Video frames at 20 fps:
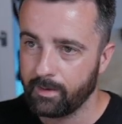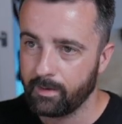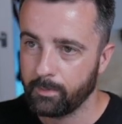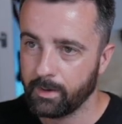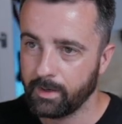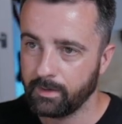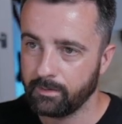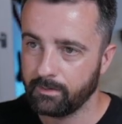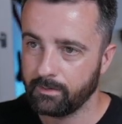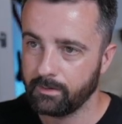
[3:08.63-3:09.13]

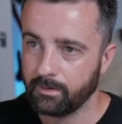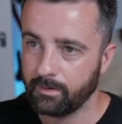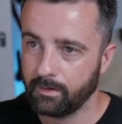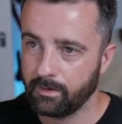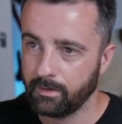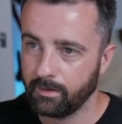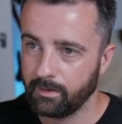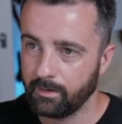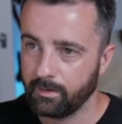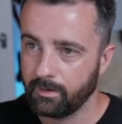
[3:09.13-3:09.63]
pasted it in
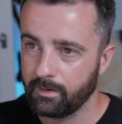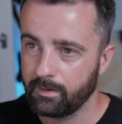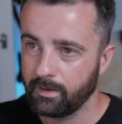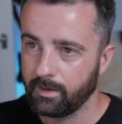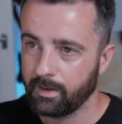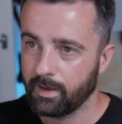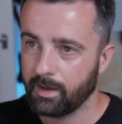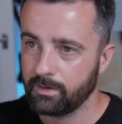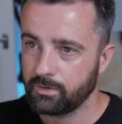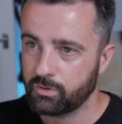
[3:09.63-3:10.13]
here,
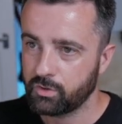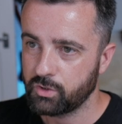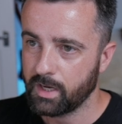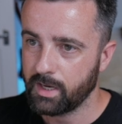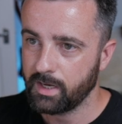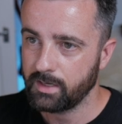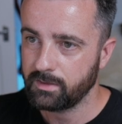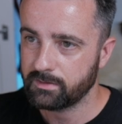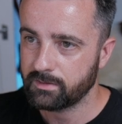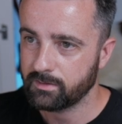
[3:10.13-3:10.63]
and
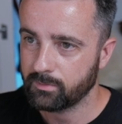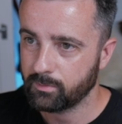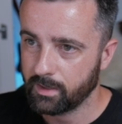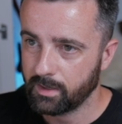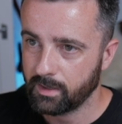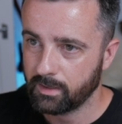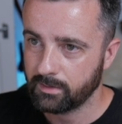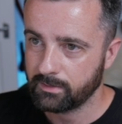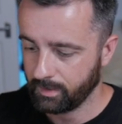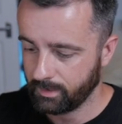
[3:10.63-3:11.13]
changed the
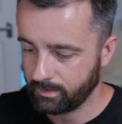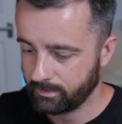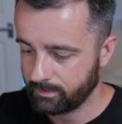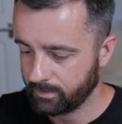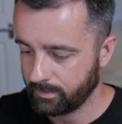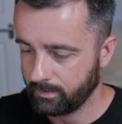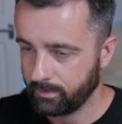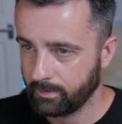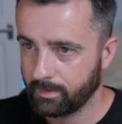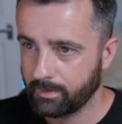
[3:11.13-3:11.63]
word
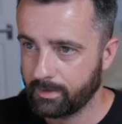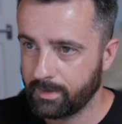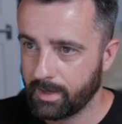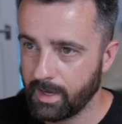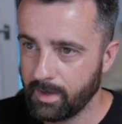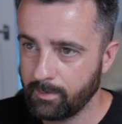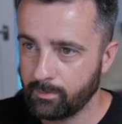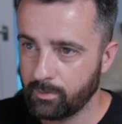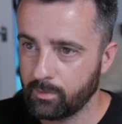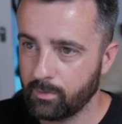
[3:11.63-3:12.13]
into
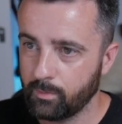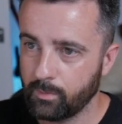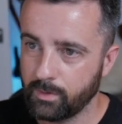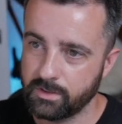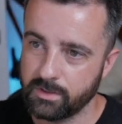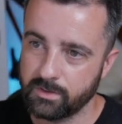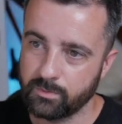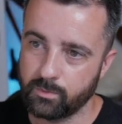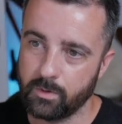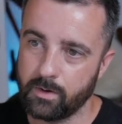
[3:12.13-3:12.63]
cable,
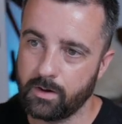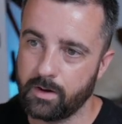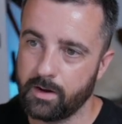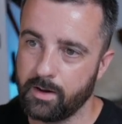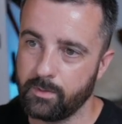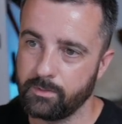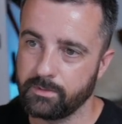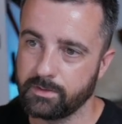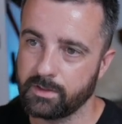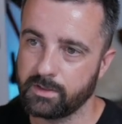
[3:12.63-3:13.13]
which is what
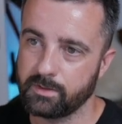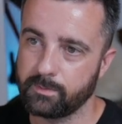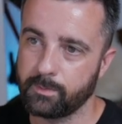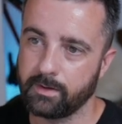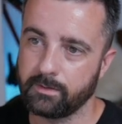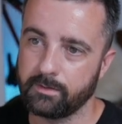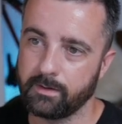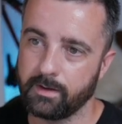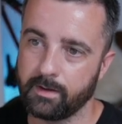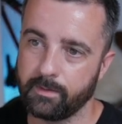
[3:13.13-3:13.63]
I was
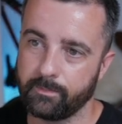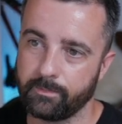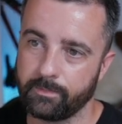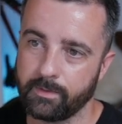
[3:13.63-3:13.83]
expecting.